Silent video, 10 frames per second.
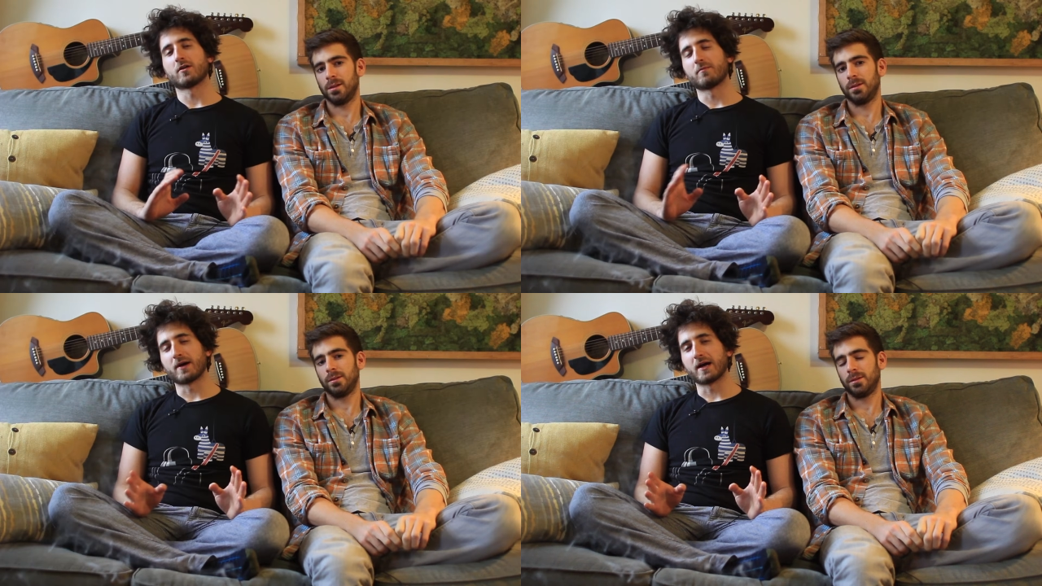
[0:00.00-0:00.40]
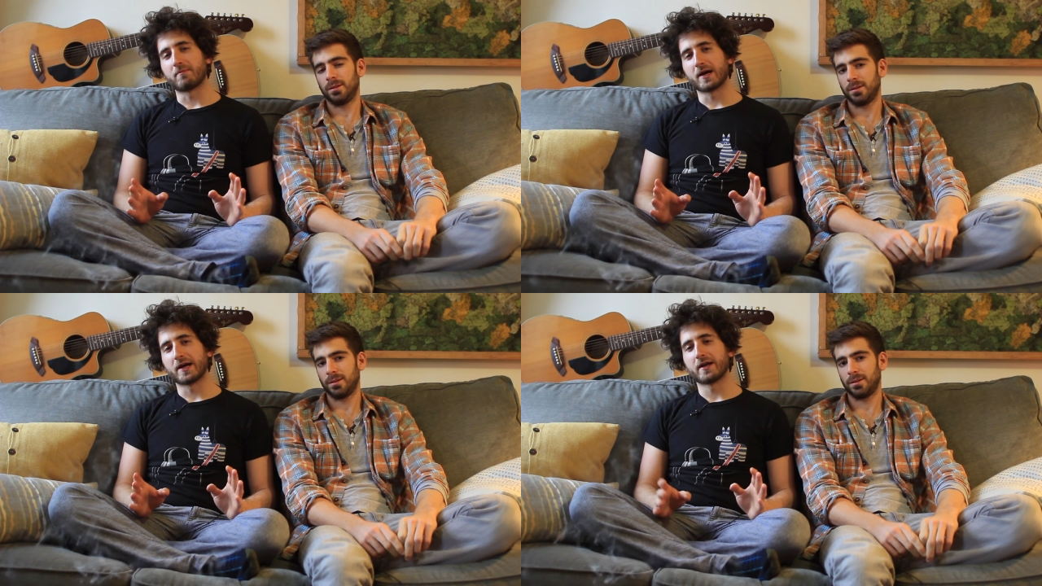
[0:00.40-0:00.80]
Speaker 1: called a
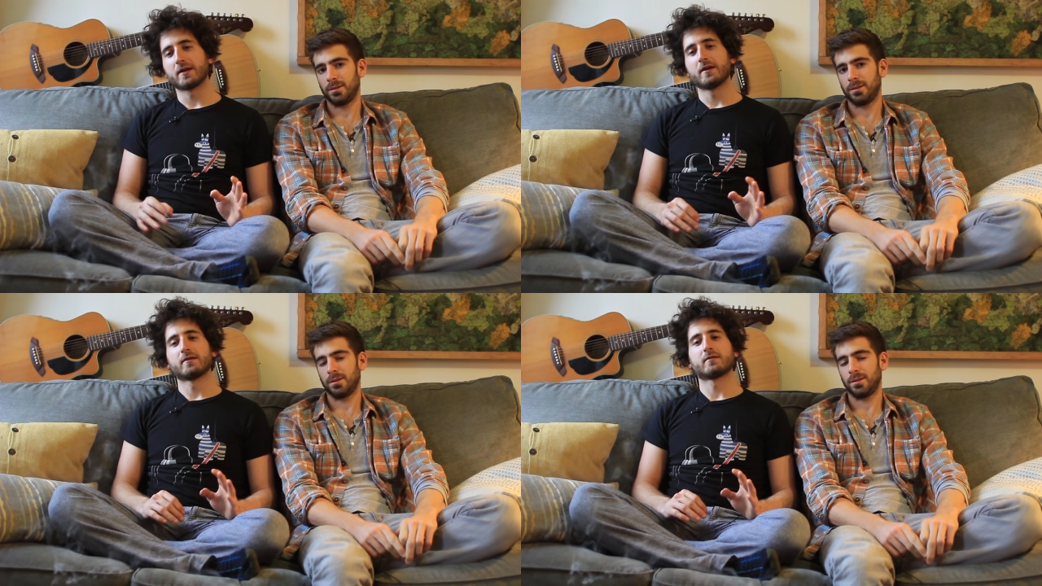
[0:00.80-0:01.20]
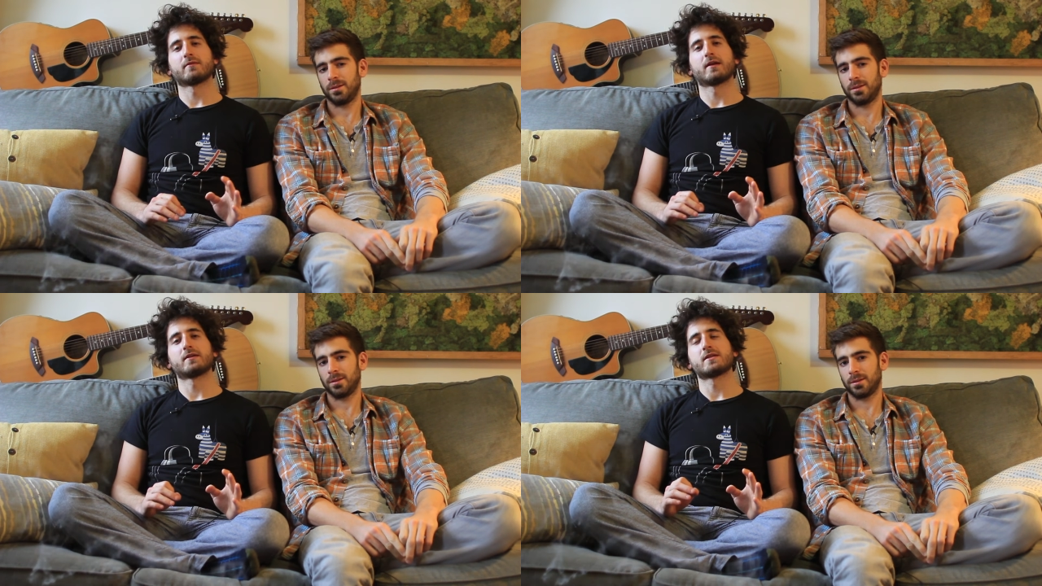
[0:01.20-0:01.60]
Popeye.
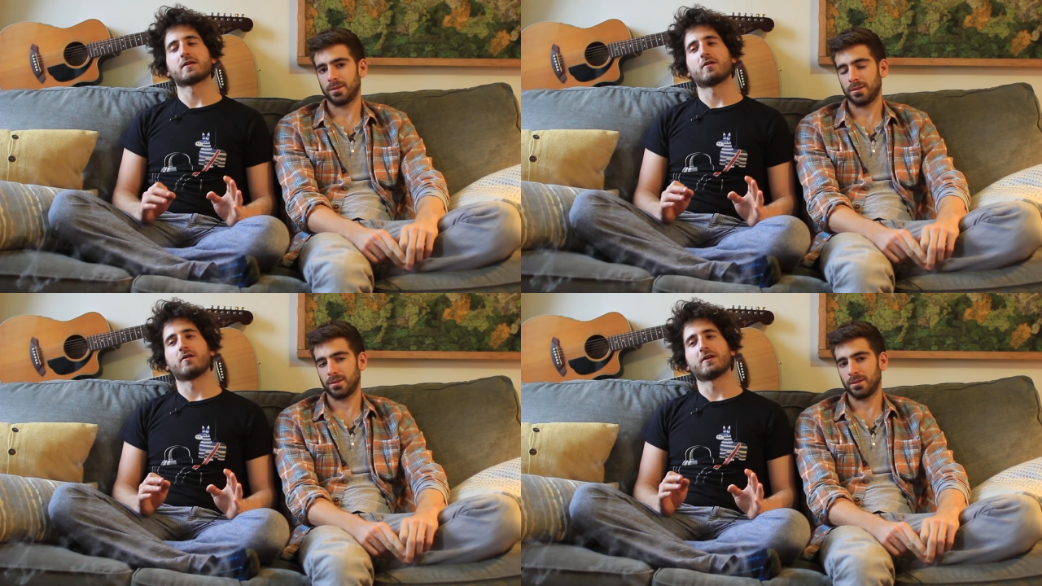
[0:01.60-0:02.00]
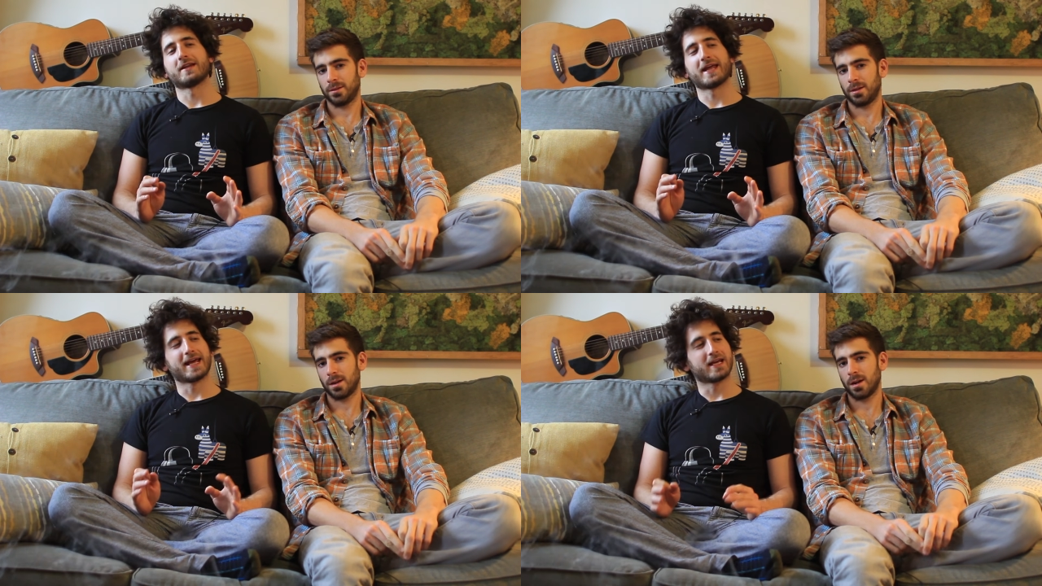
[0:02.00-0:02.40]
Sometimes they call
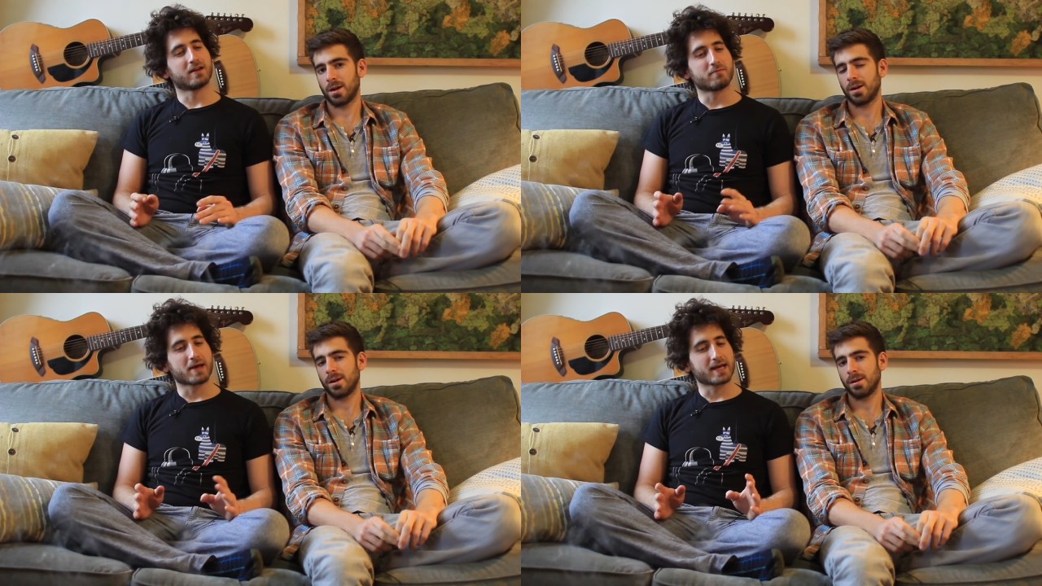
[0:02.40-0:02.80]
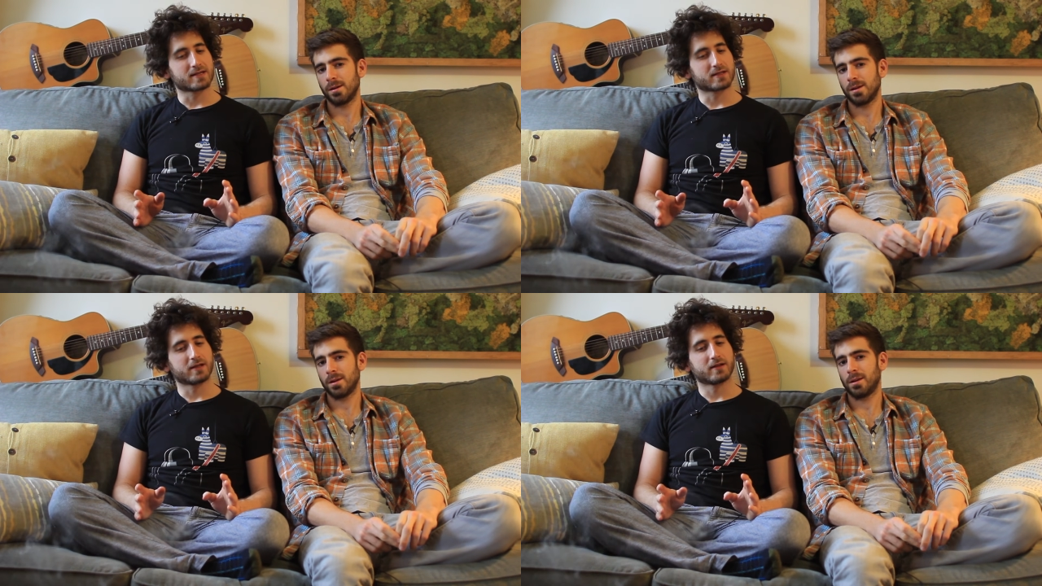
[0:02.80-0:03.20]
it an egg in a
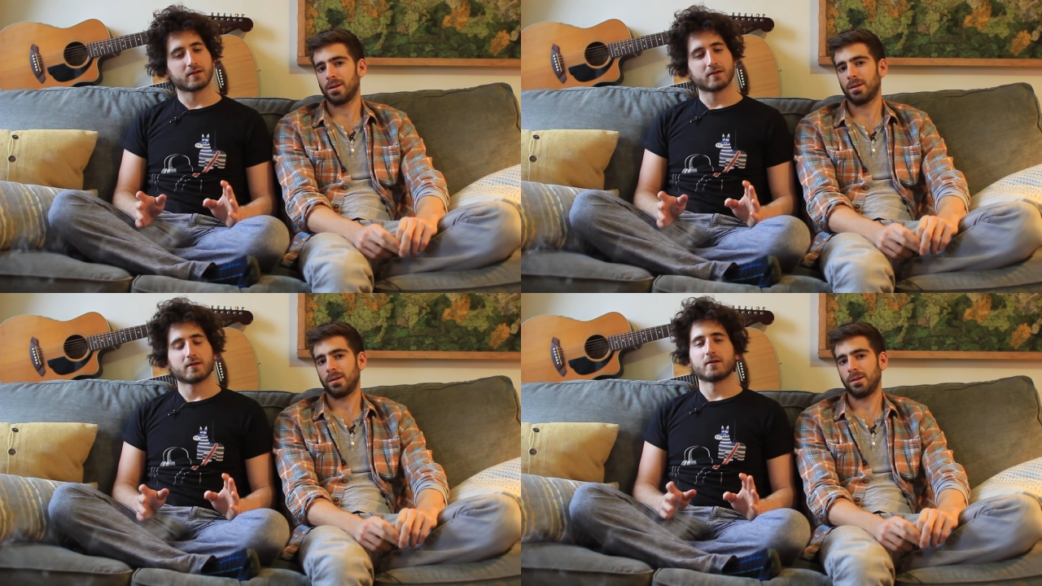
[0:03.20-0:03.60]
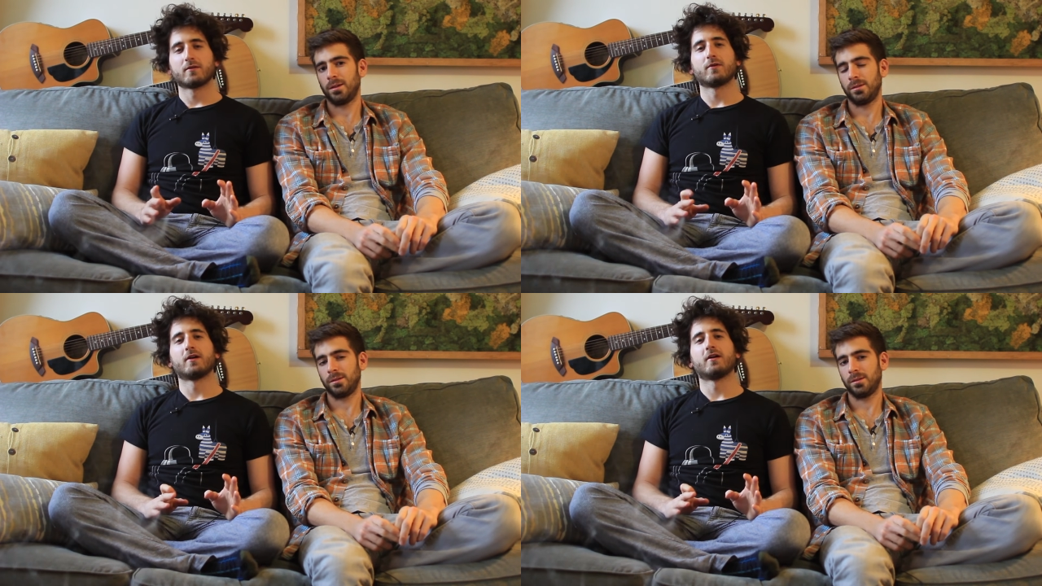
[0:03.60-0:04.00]
basket.
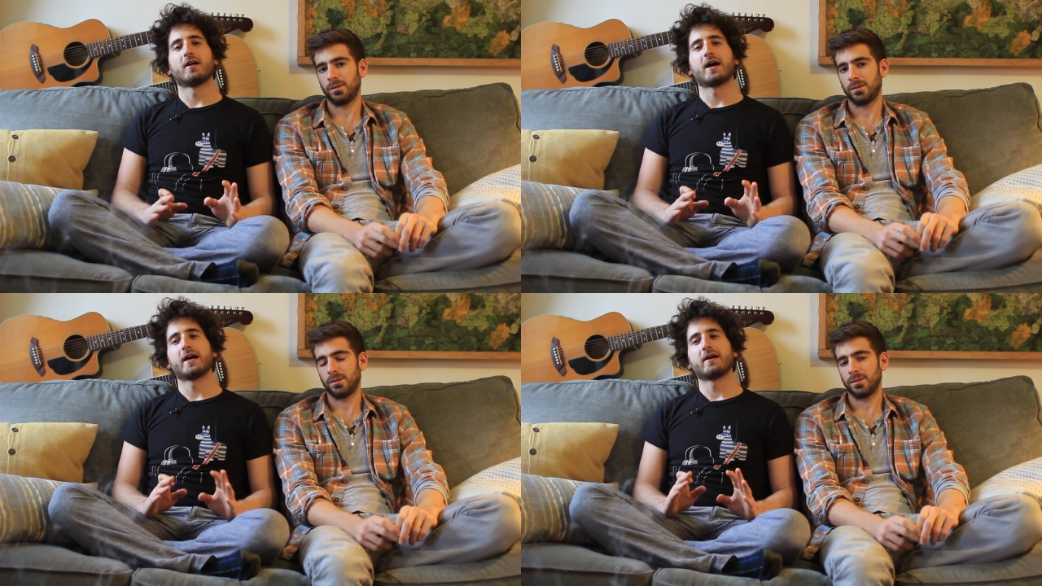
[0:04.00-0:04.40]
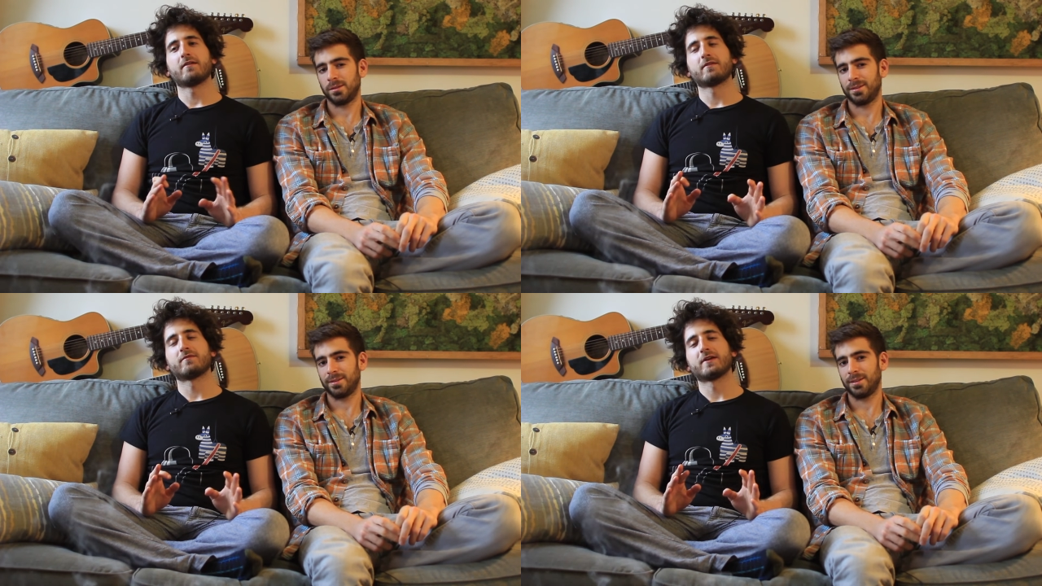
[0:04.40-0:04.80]
Well,
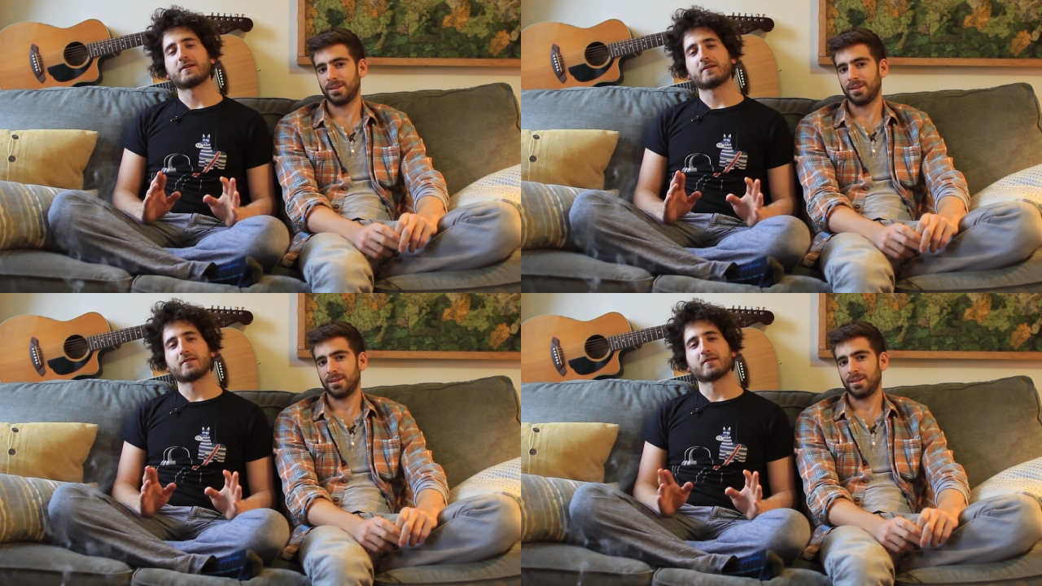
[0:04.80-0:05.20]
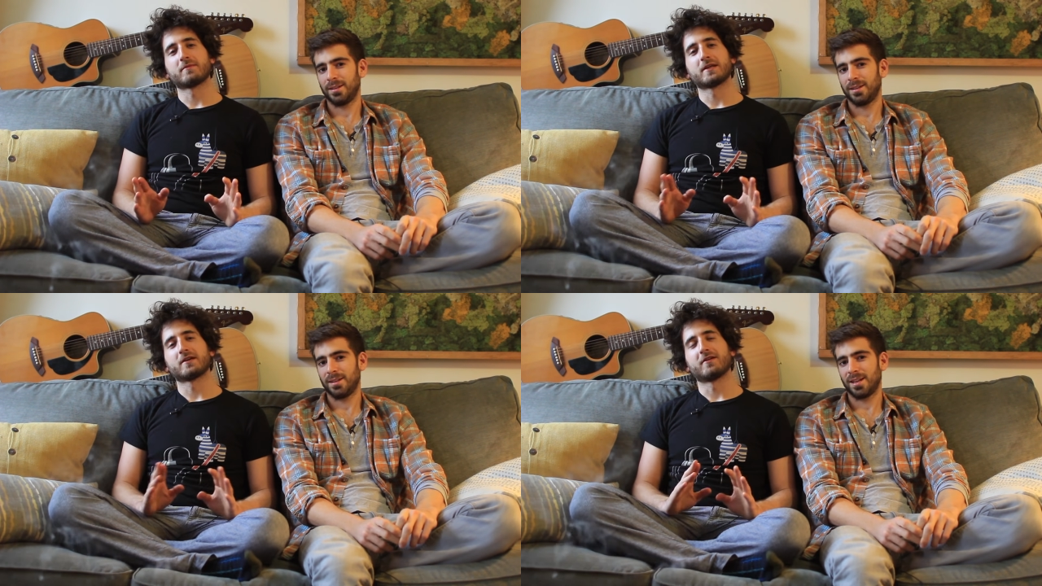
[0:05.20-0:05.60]
I invented something